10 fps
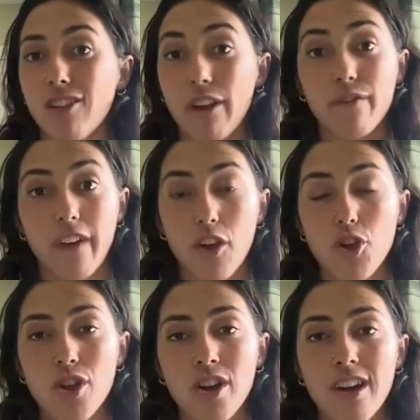lot of
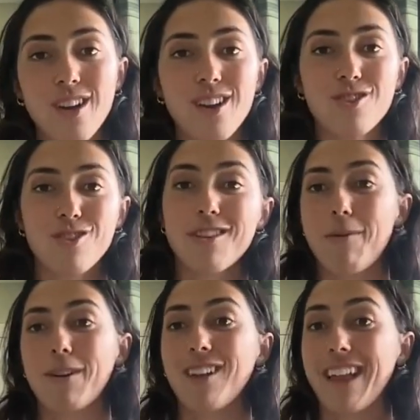fish. So
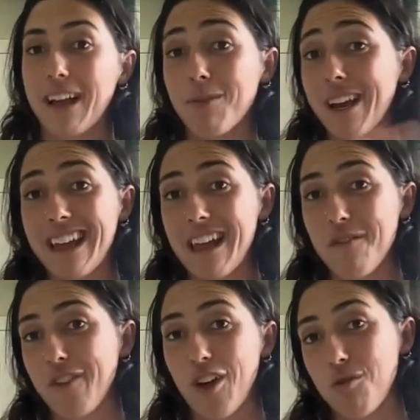typically like I'm going to eat
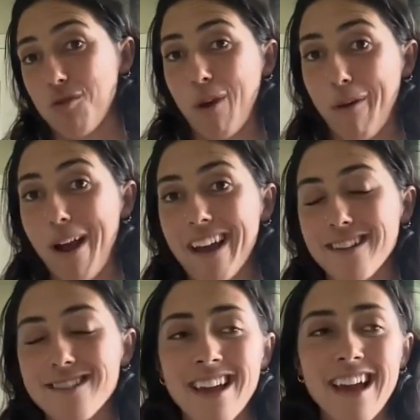fish with white
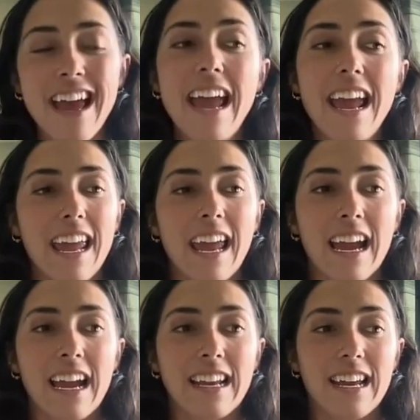rice.
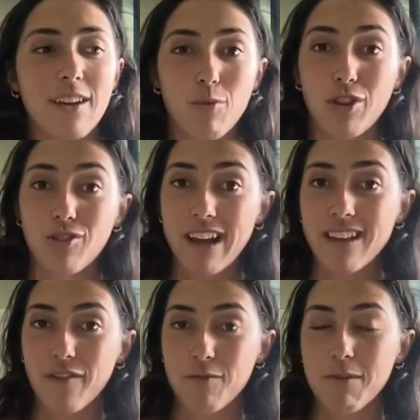And what's
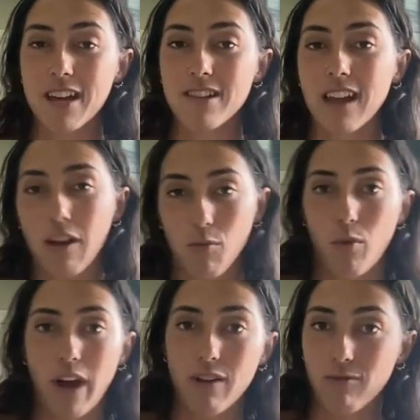crazy for me is like
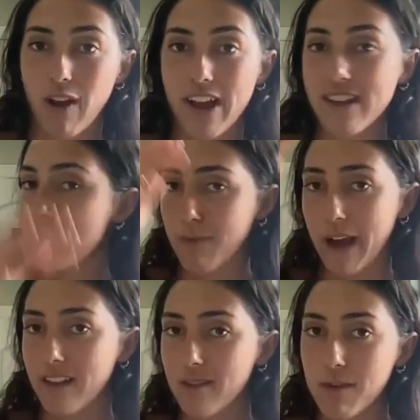white rice
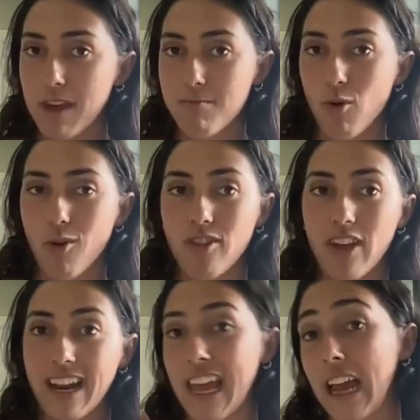spikes me more
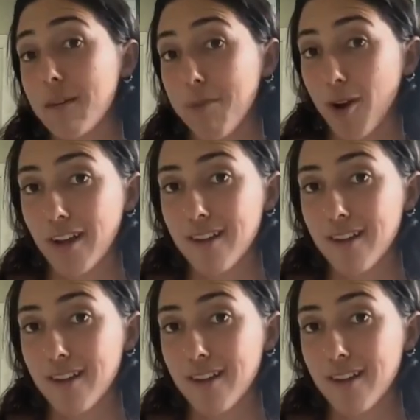than a can of